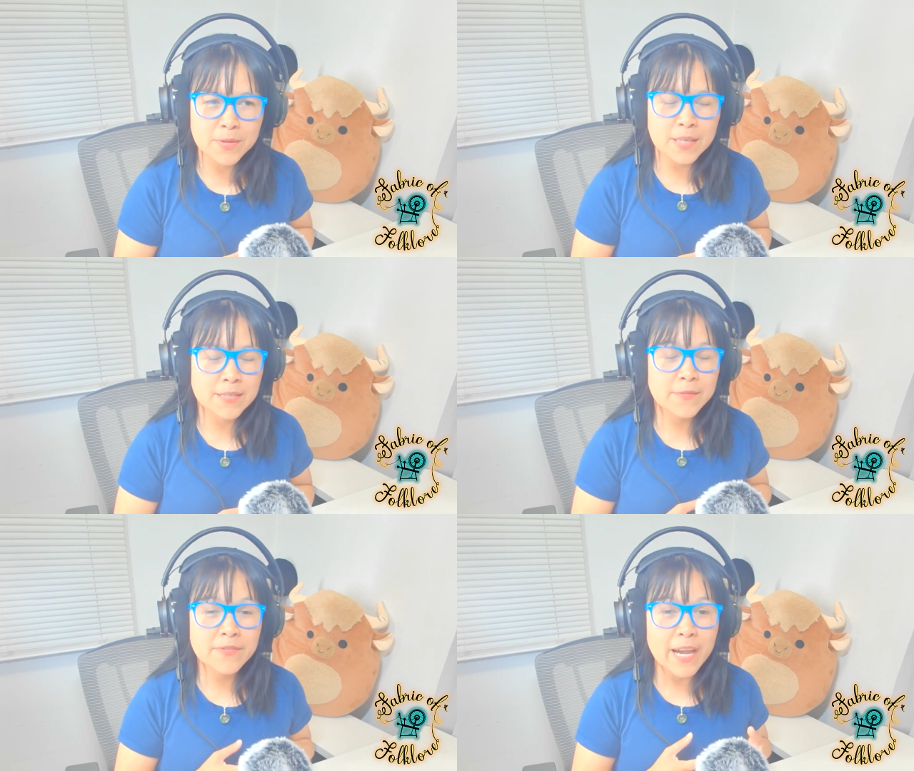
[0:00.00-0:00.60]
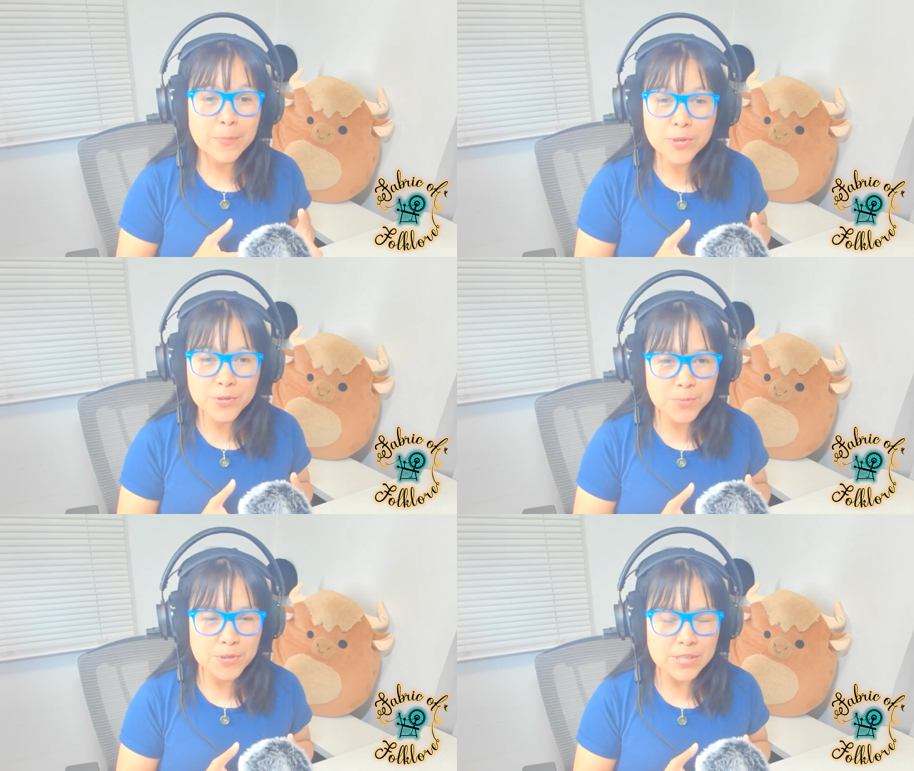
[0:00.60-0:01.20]
It's a
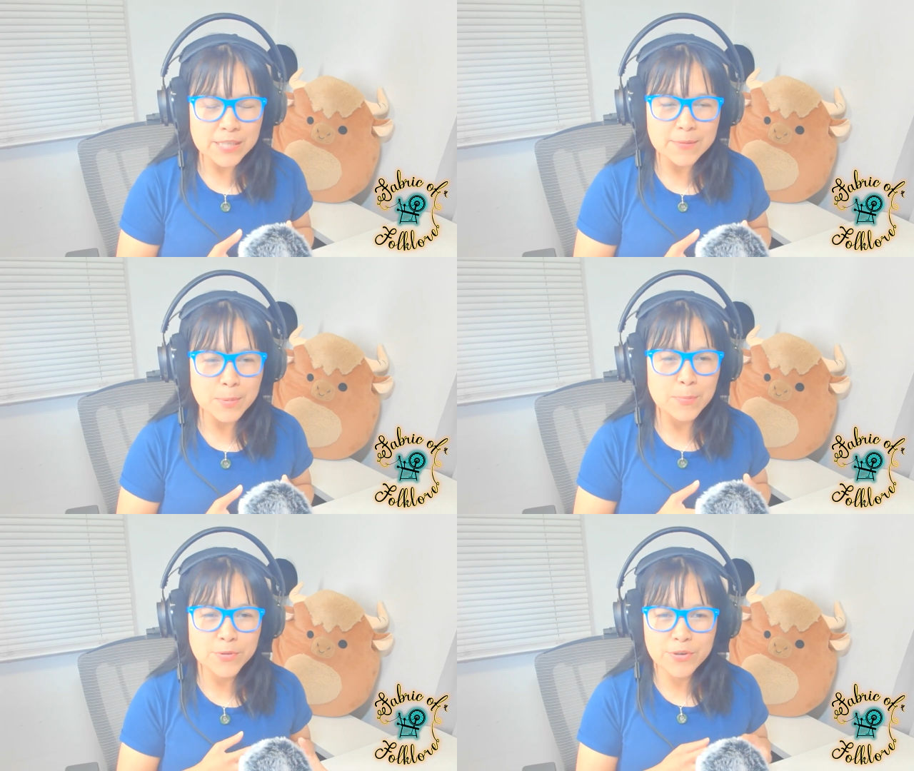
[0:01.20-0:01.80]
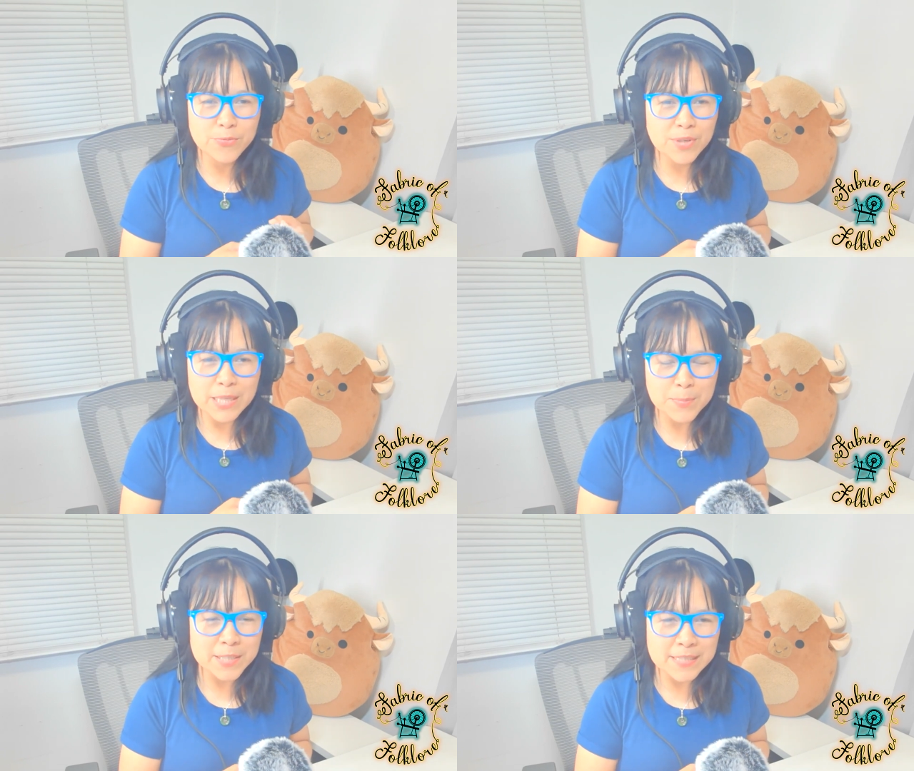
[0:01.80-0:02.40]
vibrant community. People are
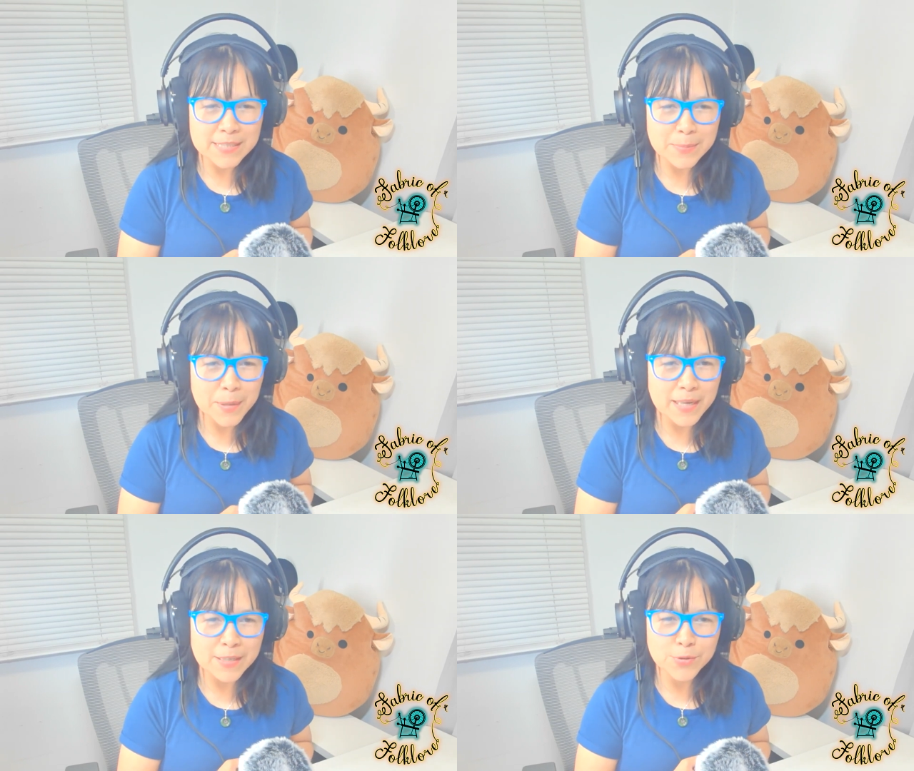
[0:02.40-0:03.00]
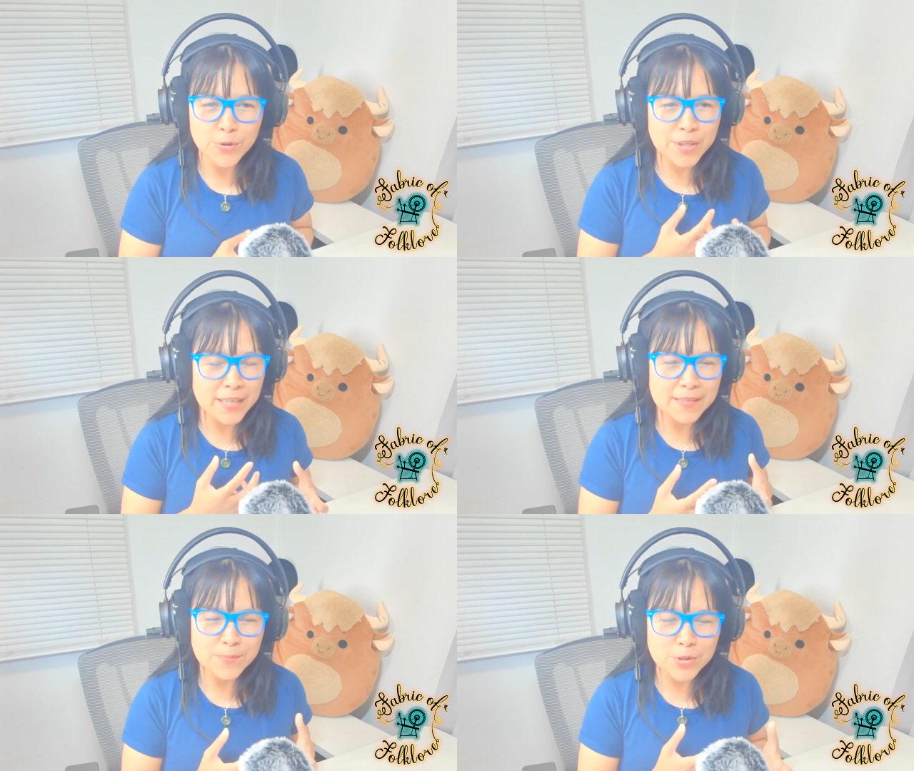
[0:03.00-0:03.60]
really participating,
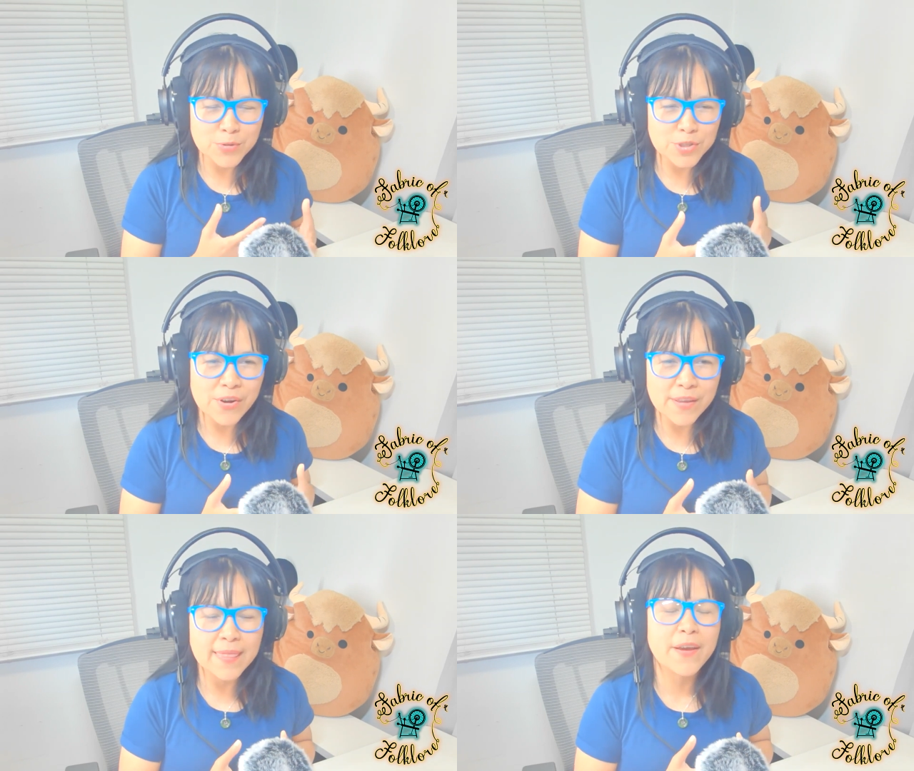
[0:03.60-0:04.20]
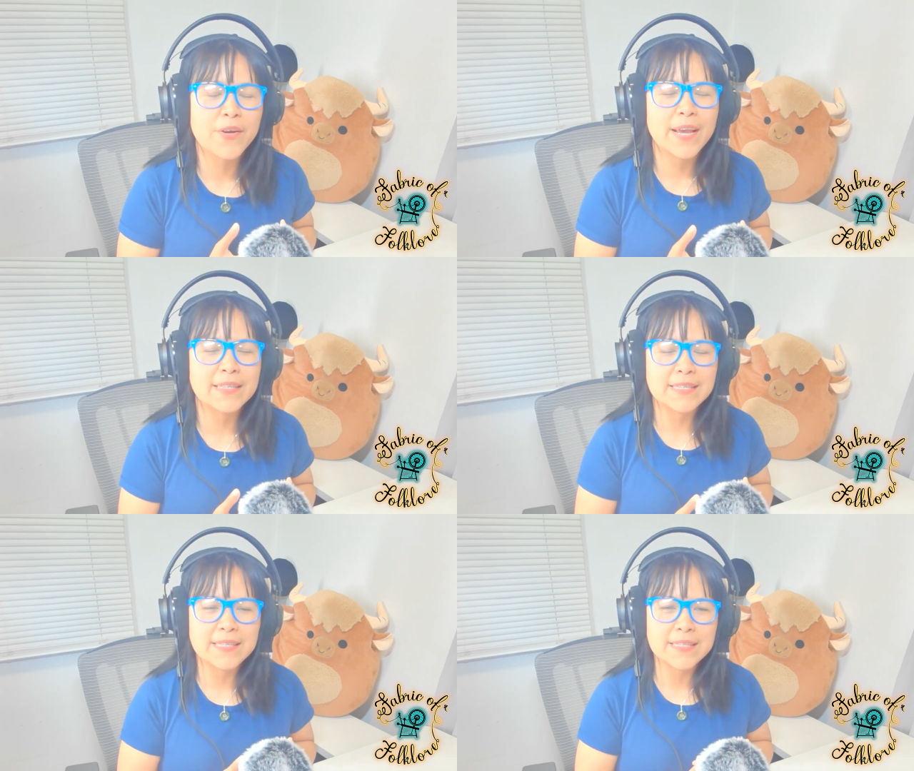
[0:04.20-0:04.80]
talking, sharing their
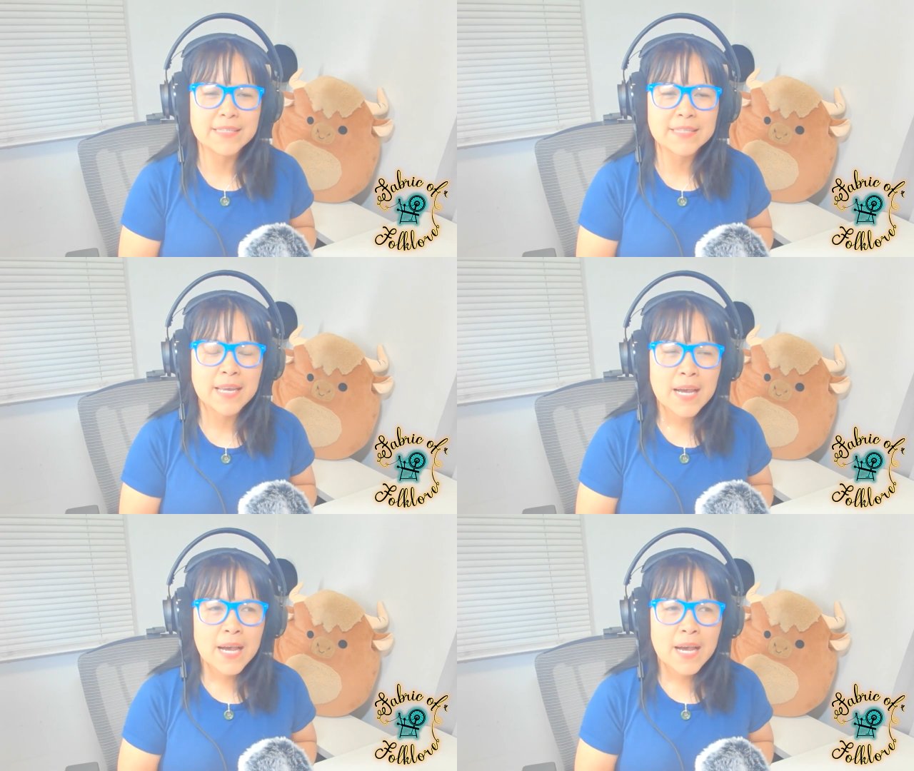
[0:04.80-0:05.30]
ideas.